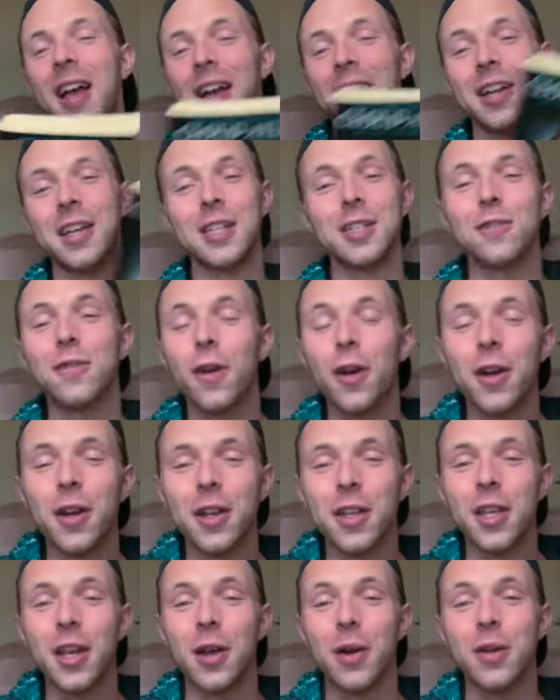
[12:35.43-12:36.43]
As far,
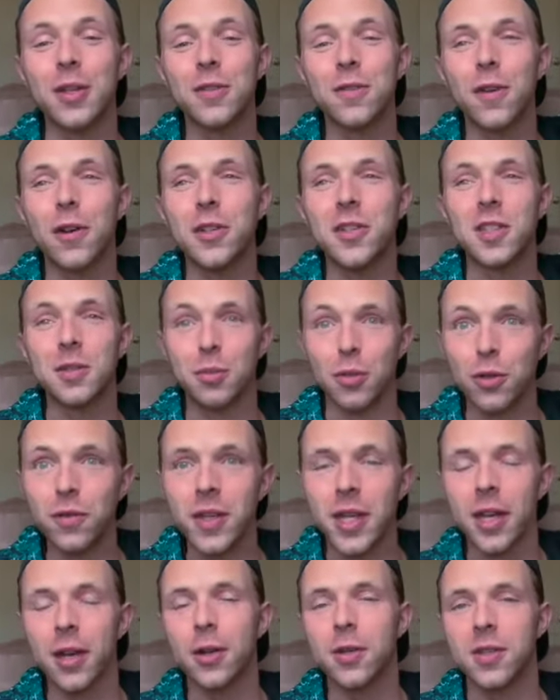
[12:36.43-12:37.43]
you know, as far as the movie
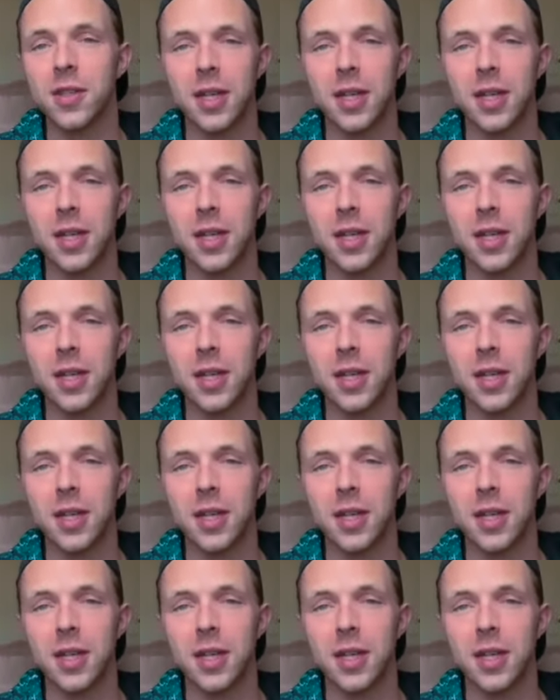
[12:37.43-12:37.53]
goes.